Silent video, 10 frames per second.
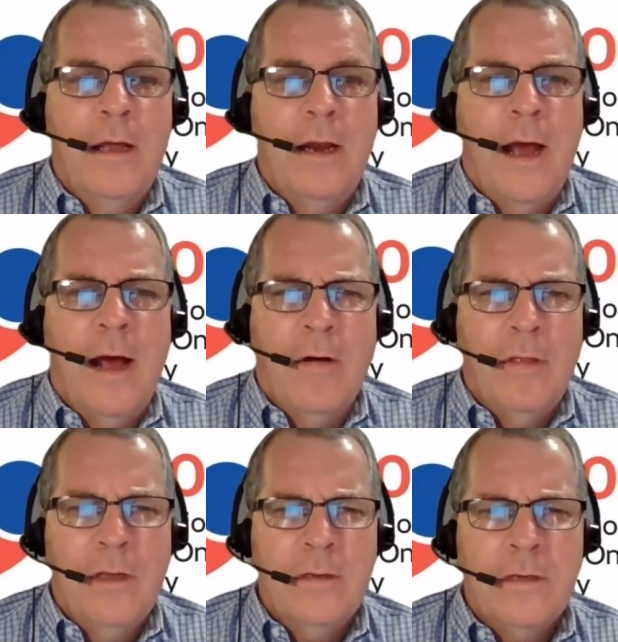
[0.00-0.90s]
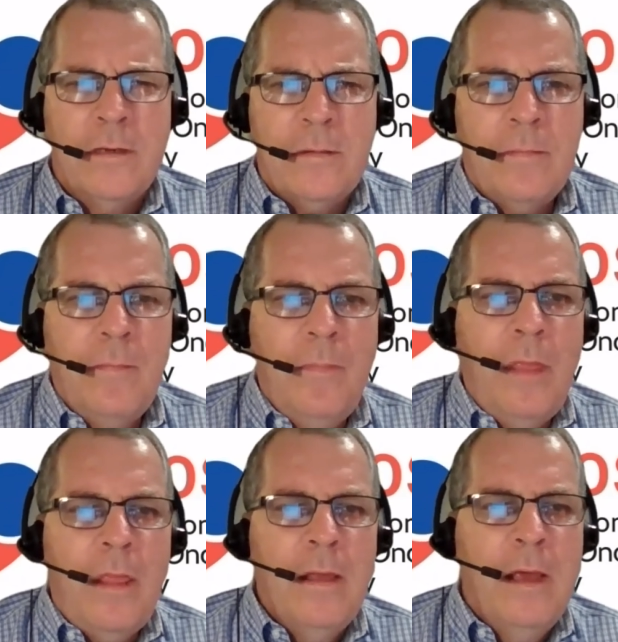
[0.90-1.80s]
and how this
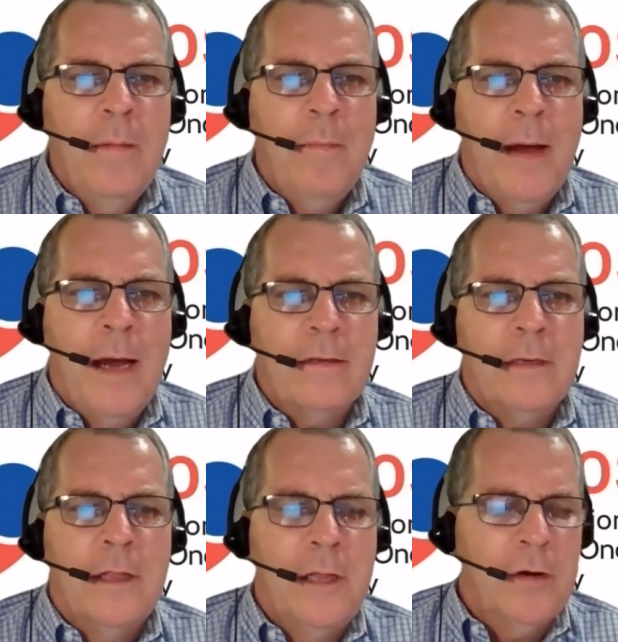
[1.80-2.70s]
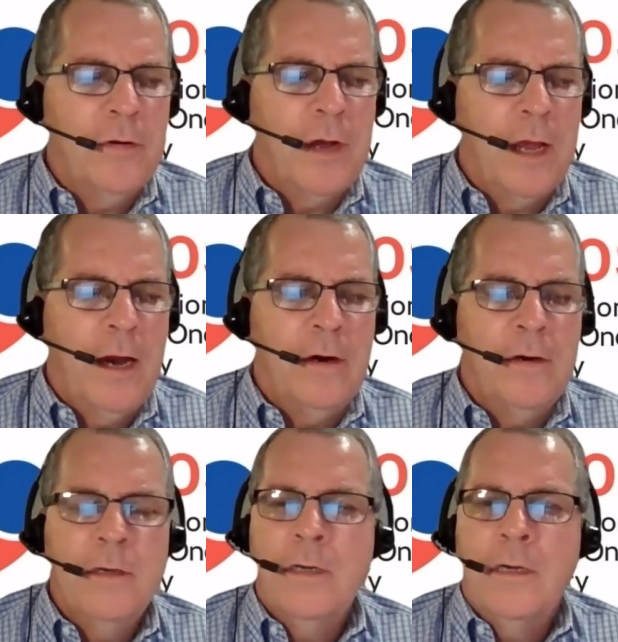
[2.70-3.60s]
impacts clinical care.